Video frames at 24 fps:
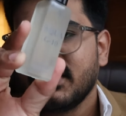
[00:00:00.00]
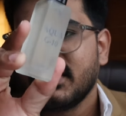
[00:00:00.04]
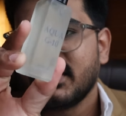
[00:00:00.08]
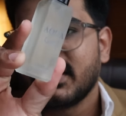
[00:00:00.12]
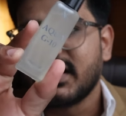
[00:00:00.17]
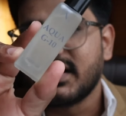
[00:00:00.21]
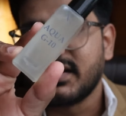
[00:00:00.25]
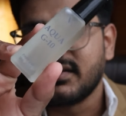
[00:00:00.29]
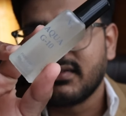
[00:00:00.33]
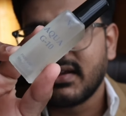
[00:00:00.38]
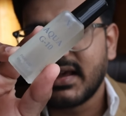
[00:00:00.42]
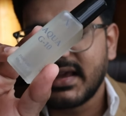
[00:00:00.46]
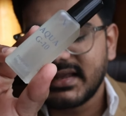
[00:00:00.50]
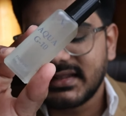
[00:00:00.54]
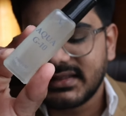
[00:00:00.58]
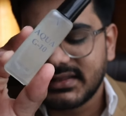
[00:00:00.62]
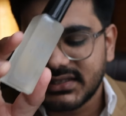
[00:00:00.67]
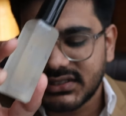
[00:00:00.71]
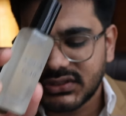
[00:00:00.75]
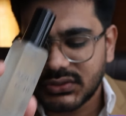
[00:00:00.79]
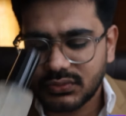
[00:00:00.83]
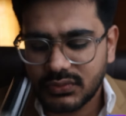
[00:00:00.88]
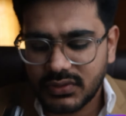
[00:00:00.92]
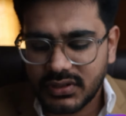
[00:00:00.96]
and you like
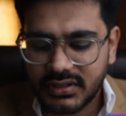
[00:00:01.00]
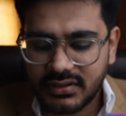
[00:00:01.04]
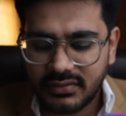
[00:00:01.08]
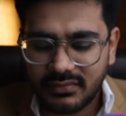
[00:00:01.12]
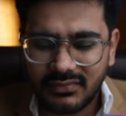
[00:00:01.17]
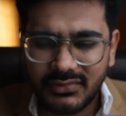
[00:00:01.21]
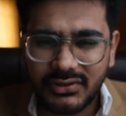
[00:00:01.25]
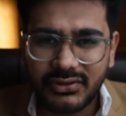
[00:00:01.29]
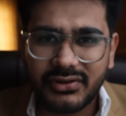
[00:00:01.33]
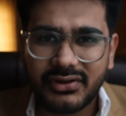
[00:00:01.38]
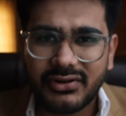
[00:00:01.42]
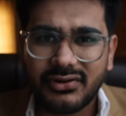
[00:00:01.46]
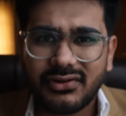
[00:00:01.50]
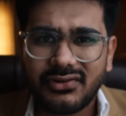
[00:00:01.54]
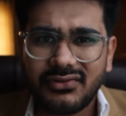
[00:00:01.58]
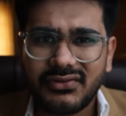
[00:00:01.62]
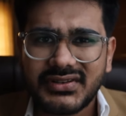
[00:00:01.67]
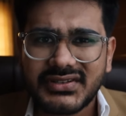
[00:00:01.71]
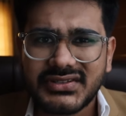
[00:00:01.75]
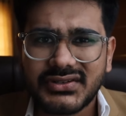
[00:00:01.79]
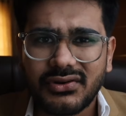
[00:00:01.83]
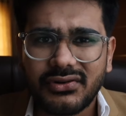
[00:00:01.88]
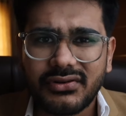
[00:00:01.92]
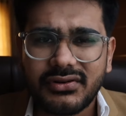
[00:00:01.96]
this one, you can
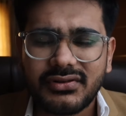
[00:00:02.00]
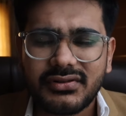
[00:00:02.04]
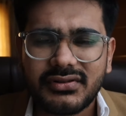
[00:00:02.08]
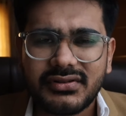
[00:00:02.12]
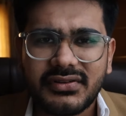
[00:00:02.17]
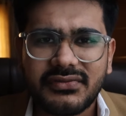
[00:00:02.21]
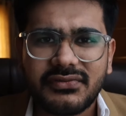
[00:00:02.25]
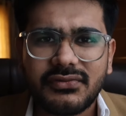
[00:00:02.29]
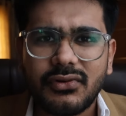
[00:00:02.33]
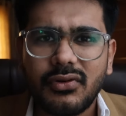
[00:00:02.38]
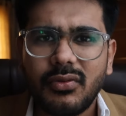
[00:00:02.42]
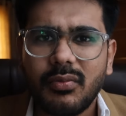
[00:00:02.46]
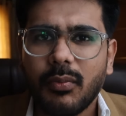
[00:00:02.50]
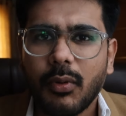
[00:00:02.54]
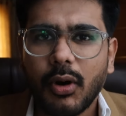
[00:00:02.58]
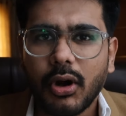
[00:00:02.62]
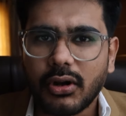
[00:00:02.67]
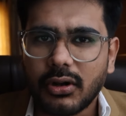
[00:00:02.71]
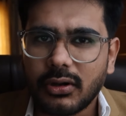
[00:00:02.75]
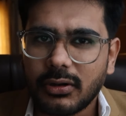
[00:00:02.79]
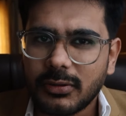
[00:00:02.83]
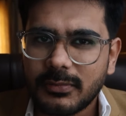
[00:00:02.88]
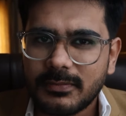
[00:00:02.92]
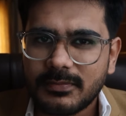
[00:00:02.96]
always order the full
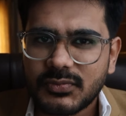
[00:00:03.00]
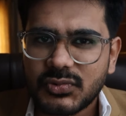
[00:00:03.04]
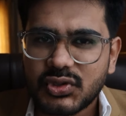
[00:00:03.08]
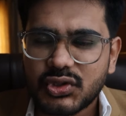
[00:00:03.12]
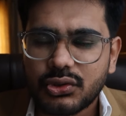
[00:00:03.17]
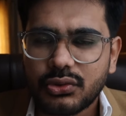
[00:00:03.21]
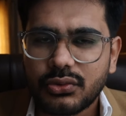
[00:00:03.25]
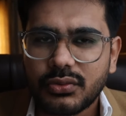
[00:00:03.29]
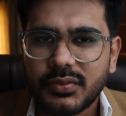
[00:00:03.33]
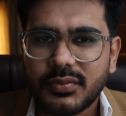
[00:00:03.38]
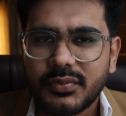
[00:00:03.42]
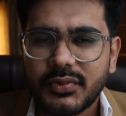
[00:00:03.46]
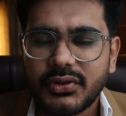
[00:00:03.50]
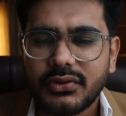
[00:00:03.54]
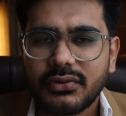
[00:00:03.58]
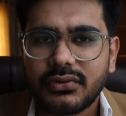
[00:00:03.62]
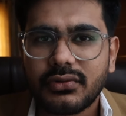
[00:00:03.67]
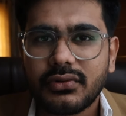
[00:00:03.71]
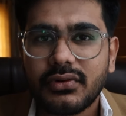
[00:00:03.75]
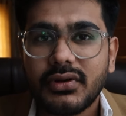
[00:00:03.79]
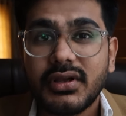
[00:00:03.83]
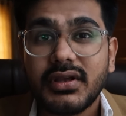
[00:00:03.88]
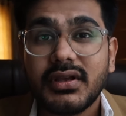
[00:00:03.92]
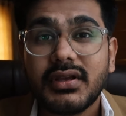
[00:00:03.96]
bottle. So, you
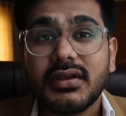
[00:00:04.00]
know,